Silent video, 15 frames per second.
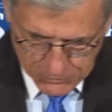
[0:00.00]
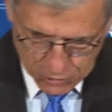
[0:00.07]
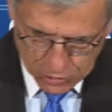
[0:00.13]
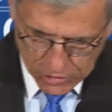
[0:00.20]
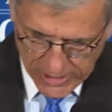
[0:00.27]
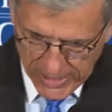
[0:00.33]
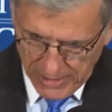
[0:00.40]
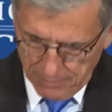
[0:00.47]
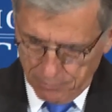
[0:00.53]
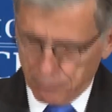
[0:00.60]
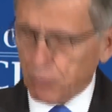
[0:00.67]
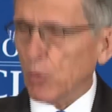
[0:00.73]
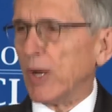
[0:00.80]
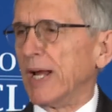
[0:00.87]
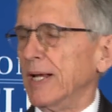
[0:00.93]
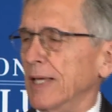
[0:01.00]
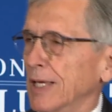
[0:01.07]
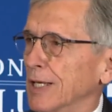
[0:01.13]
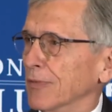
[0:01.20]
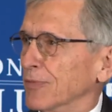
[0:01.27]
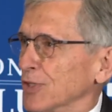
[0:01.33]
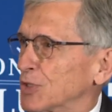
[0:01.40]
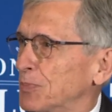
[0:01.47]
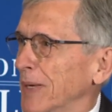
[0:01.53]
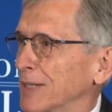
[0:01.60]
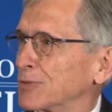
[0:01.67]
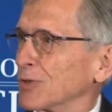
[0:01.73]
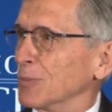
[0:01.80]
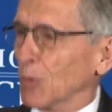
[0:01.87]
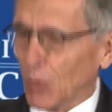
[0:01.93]
Jan Brady of the
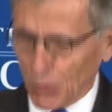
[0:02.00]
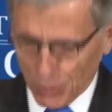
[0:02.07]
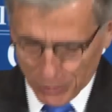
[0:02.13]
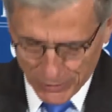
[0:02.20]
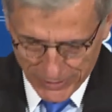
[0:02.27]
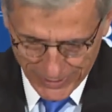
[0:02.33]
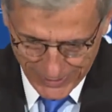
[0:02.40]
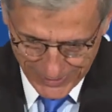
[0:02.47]
spectrum world.